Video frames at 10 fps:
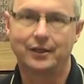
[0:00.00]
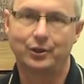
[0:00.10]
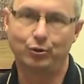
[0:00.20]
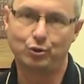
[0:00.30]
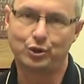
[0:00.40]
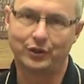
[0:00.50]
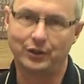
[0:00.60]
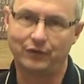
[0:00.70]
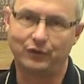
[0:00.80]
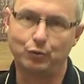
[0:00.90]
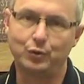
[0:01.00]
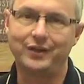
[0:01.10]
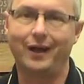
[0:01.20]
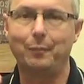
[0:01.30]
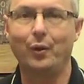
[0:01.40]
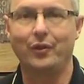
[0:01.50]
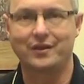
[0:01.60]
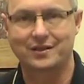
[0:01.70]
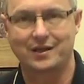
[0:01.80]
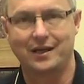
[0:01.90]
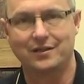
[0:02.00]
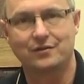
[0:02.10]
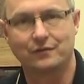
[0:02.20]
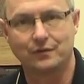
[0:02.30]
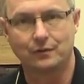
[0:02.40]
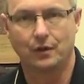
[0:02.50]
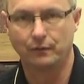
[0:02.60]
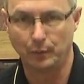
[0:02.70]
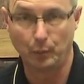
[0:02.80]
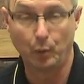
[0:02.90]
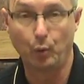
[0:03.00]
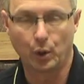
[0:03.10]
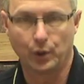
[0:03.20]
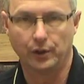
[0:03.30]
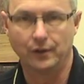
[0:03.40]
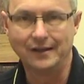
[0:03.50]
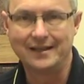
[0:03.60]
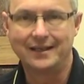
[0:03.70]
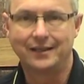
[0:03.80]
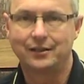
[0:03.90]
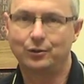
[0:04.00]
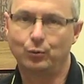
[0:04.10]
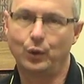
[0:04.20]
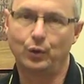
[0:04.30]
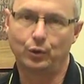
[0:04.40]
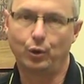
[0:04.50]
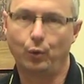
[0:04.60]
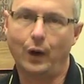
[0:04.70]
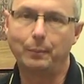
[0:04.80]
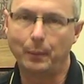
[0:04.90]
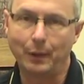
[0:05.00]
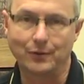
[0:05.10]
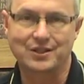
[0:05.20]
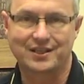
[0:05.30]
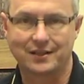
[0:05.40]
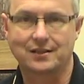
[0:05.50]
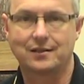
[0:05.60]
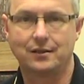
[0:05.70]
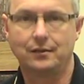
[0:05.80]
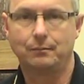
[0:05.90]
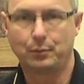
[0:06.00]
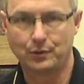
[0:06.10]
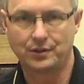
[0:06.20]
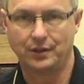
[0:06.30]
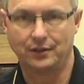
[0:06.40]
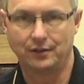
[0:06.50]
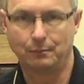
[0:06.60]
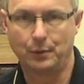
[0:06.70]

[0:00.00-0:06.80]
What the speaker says: Usually, if you double the size of a memorial, you will go up about 60% in